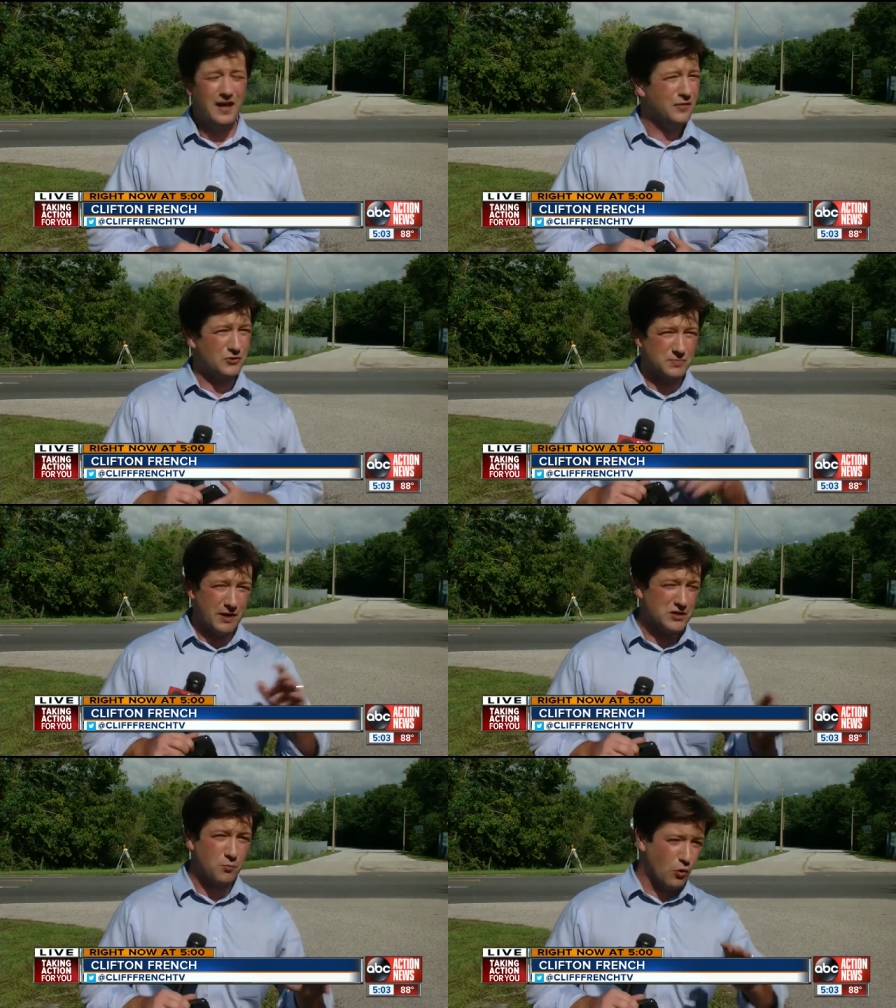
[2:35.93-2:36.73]
There's
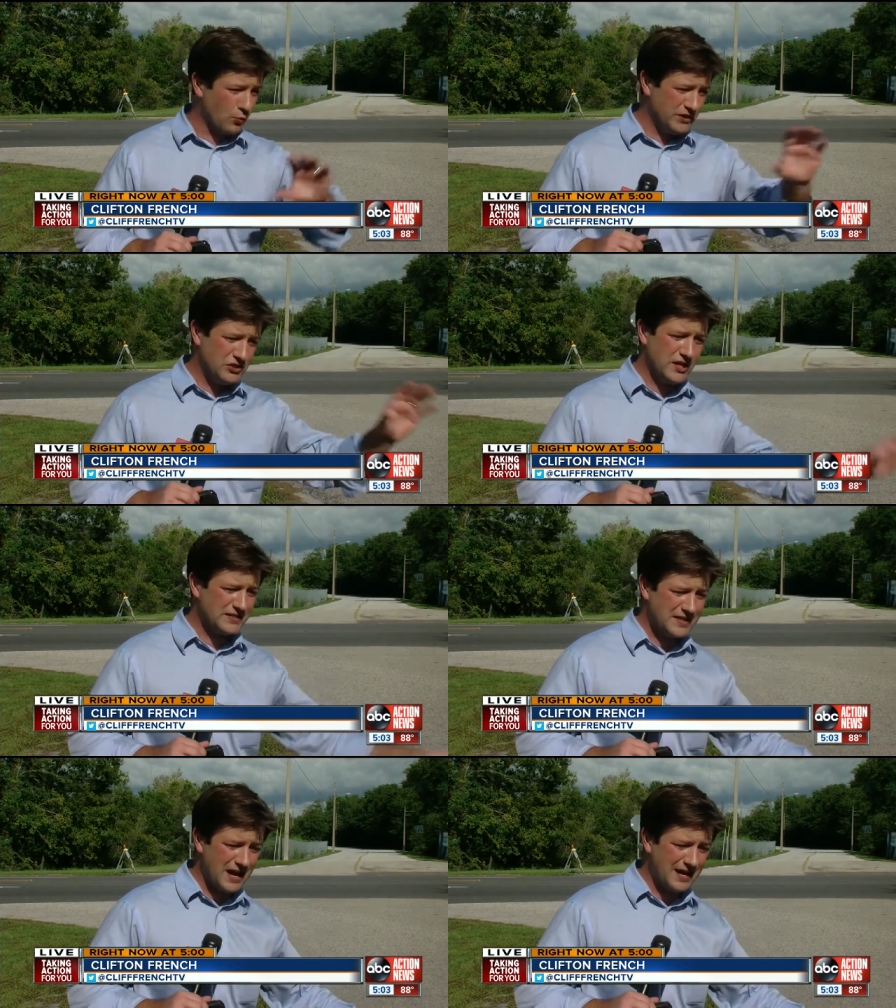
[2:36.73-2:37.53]
much more. We
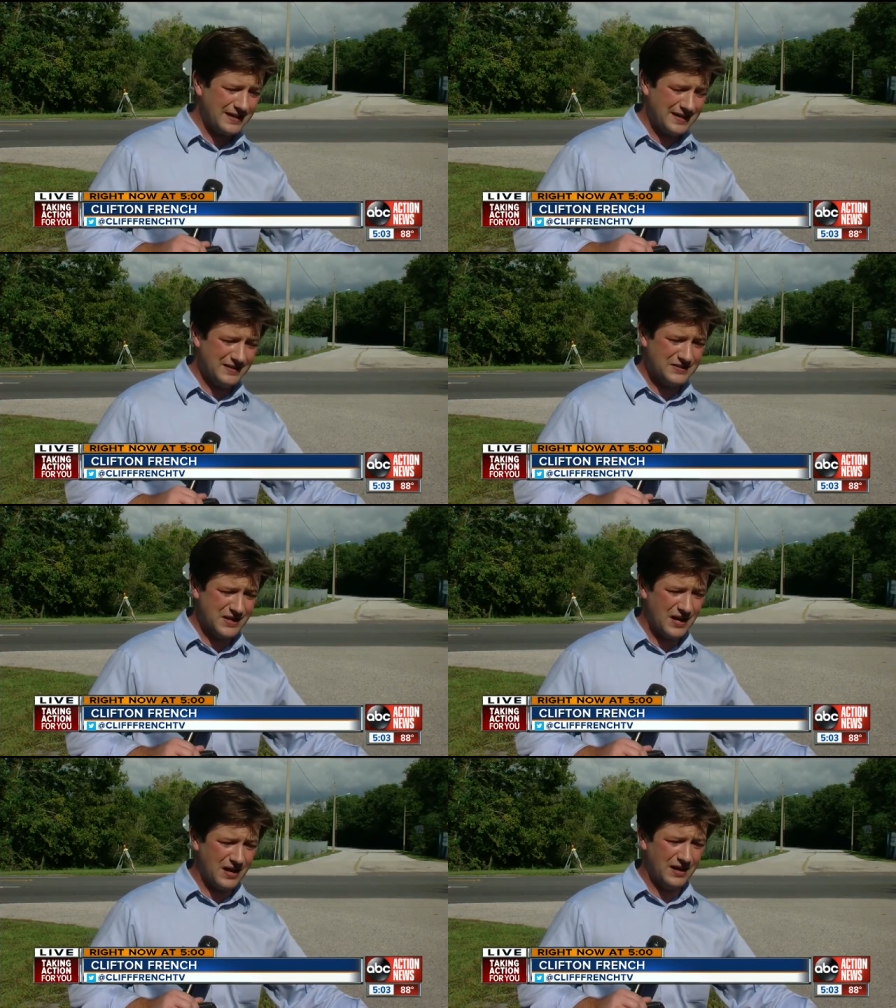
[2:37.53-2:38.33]
just got his
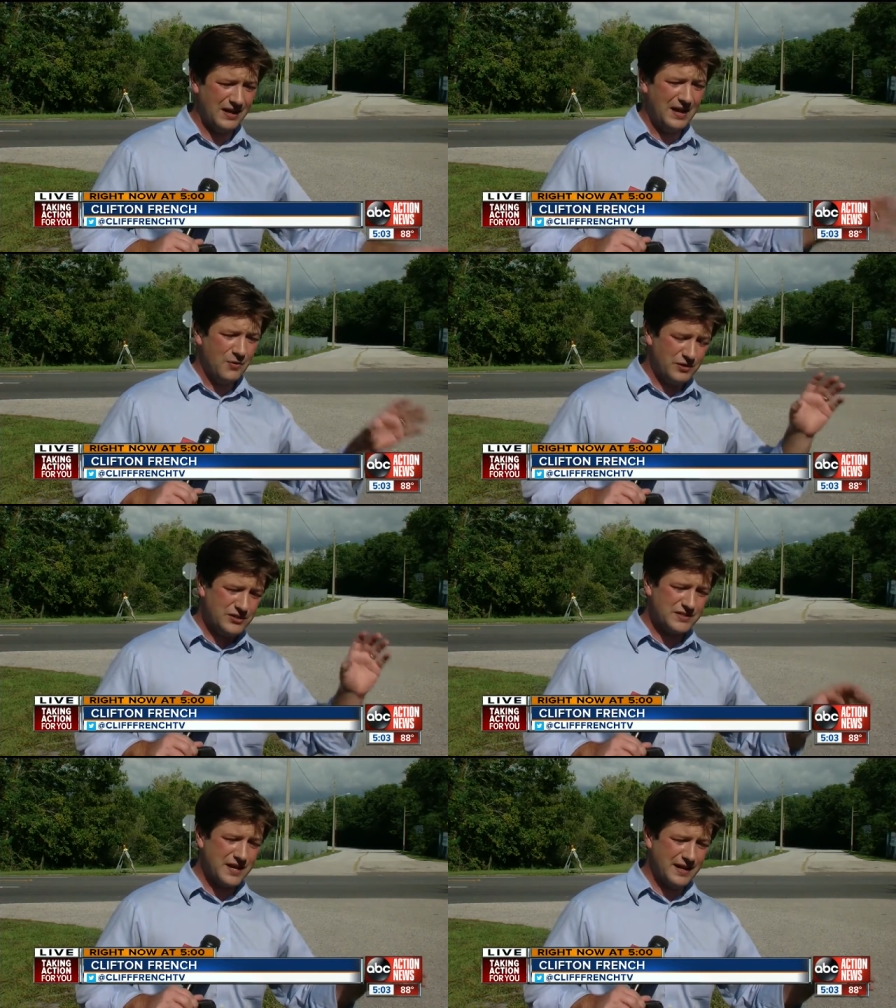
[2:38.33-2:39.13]
uh, we
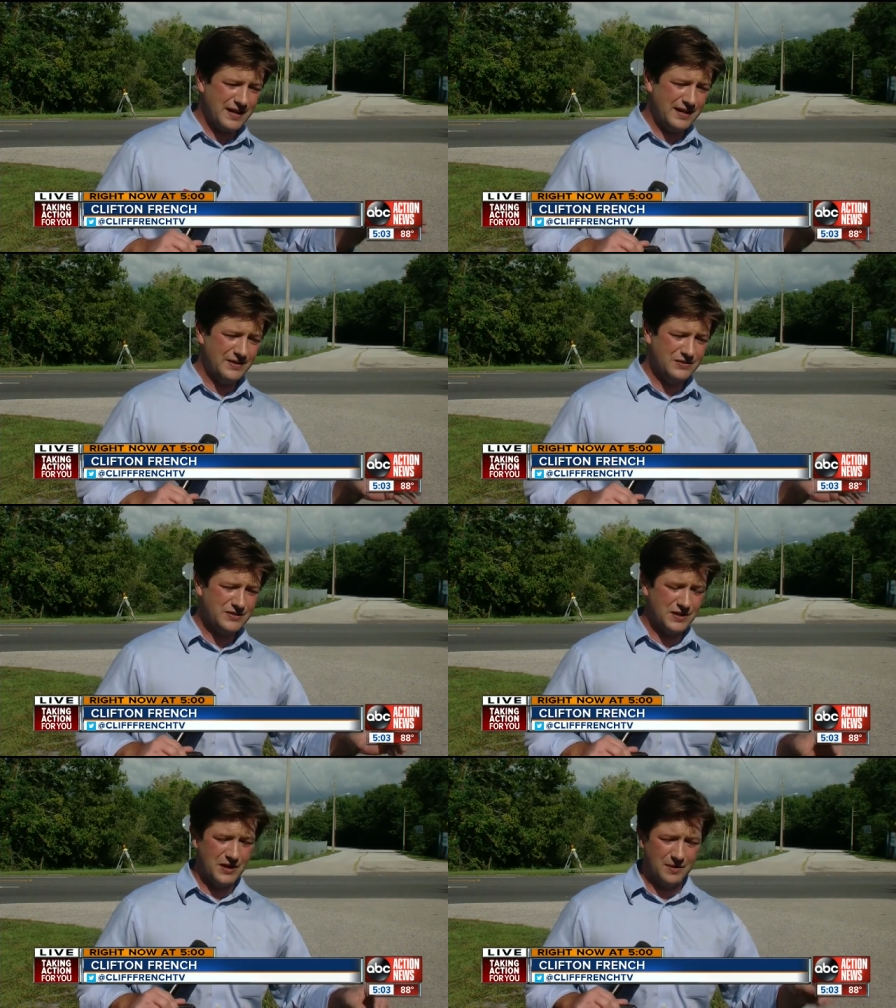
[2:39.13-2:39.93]
just got
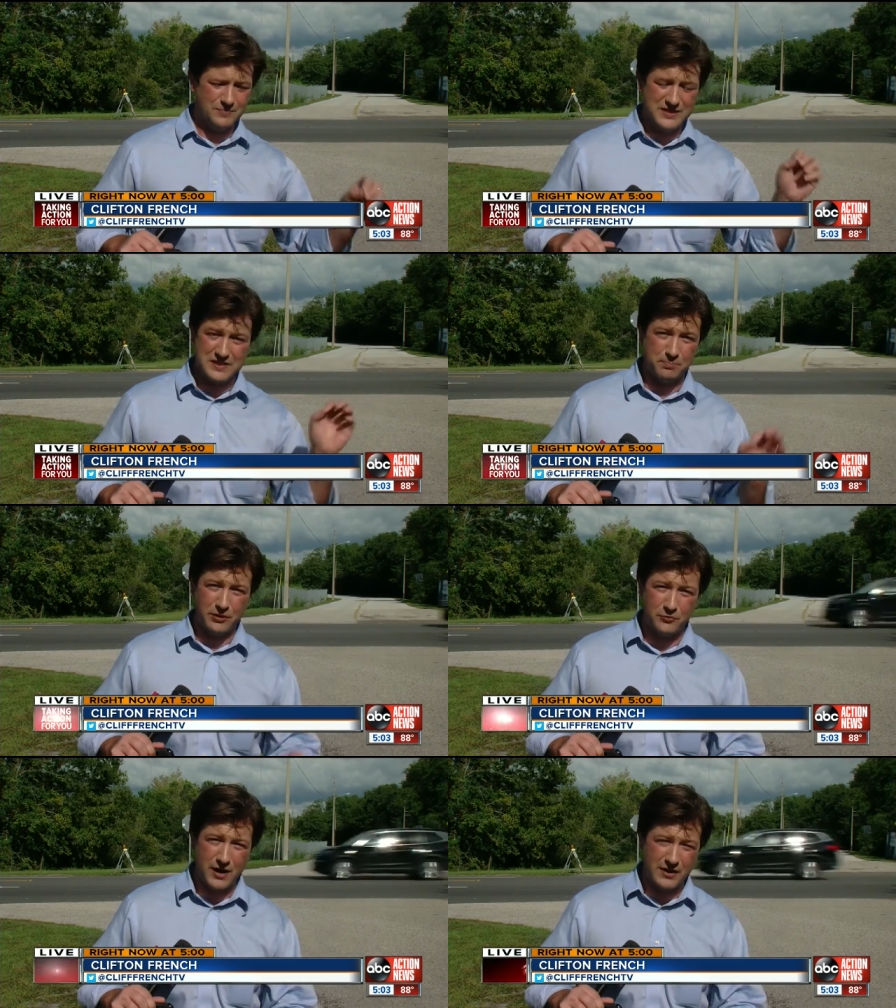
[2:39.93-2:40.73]
his um,
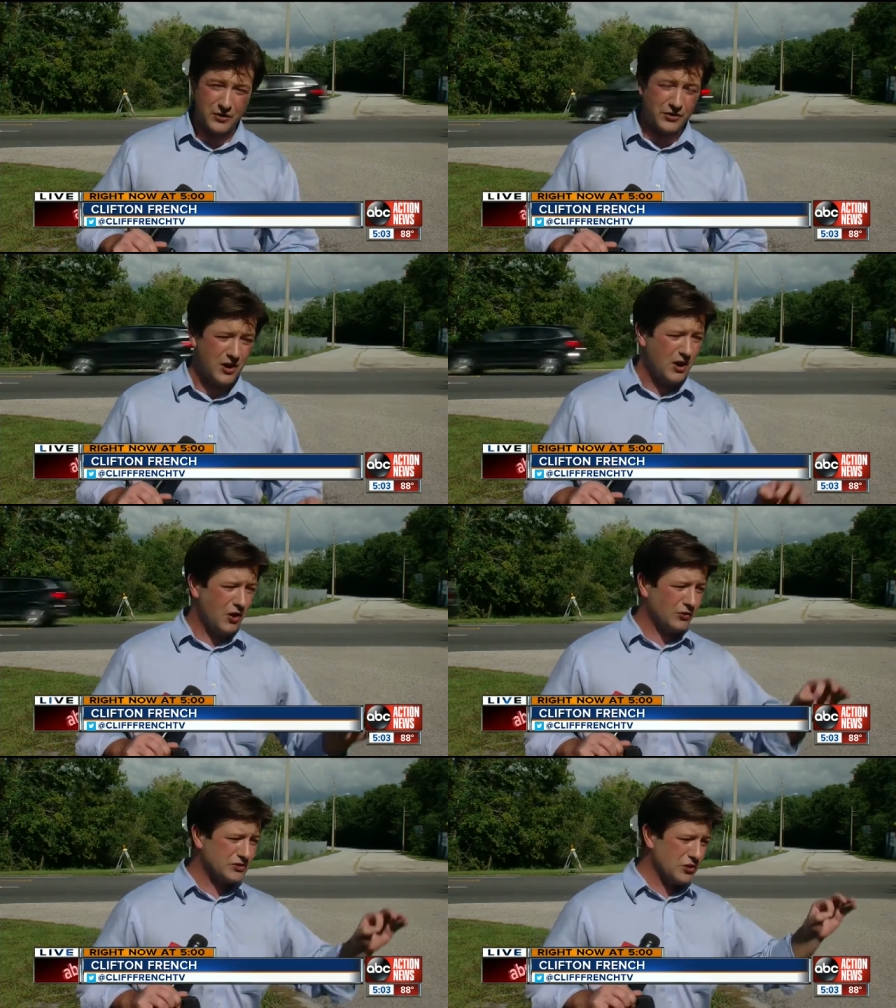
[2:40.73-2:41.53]
discipline record,
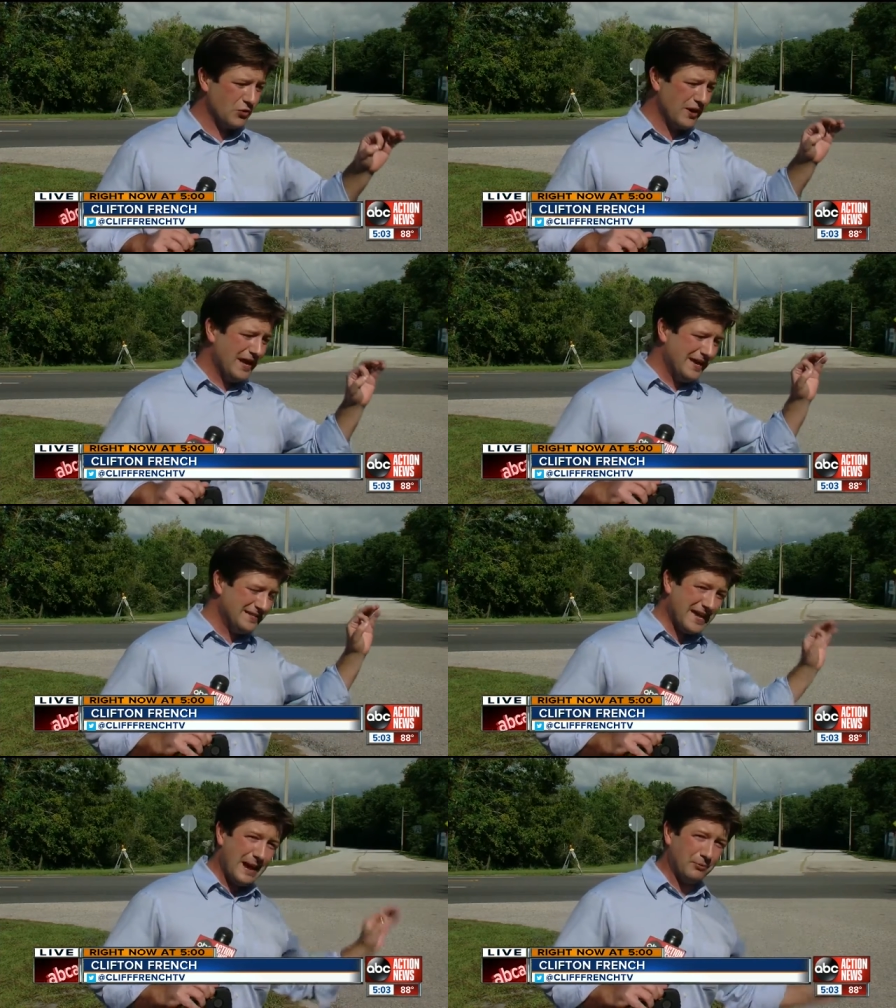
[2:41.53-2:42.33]
also
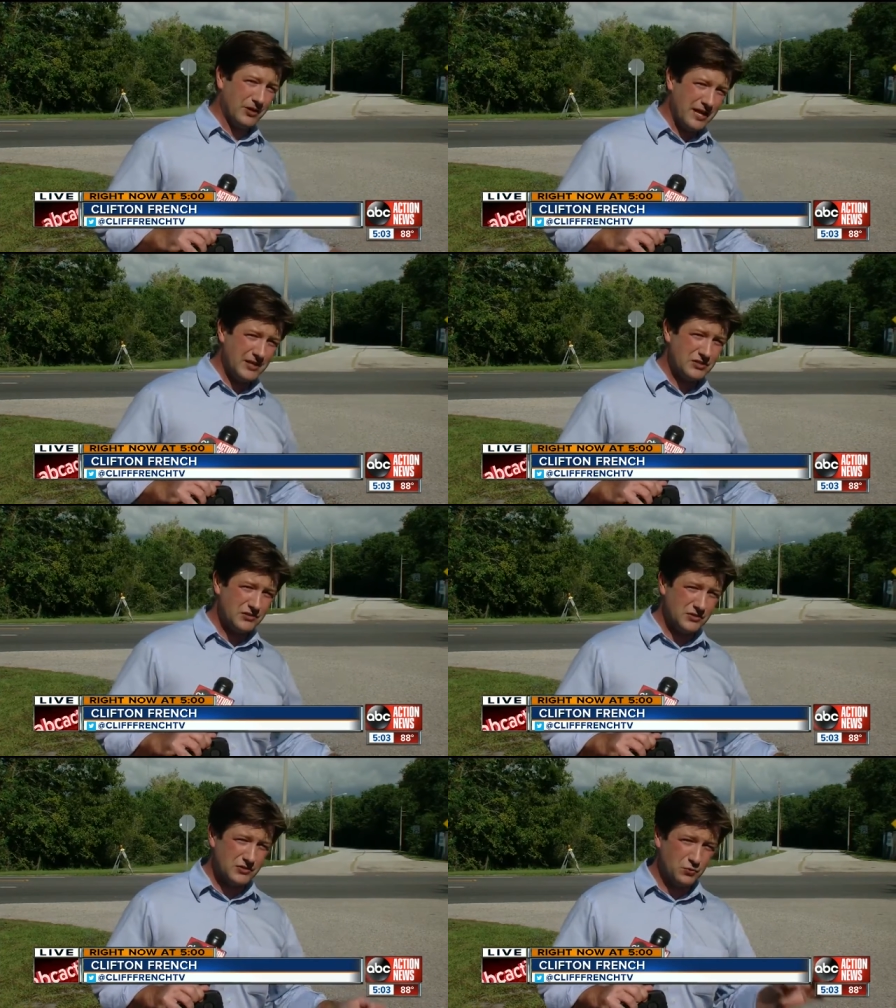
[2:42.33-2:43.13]
his application
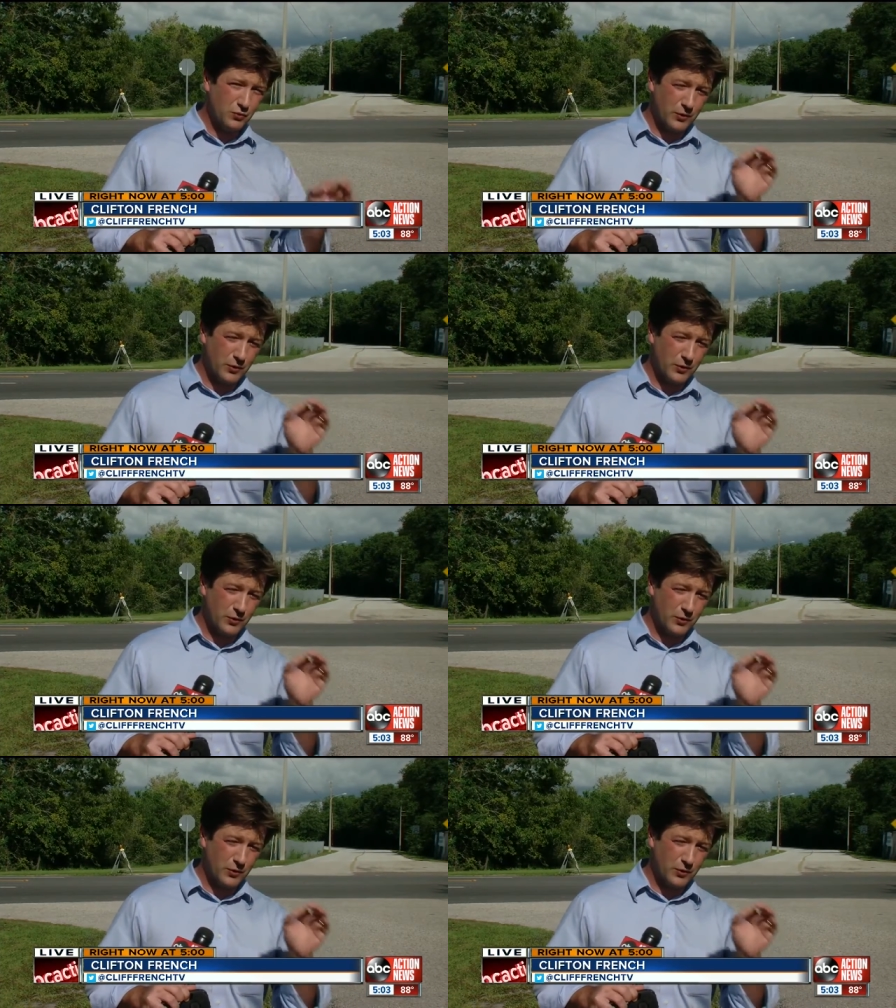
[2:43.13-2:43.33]
to the school.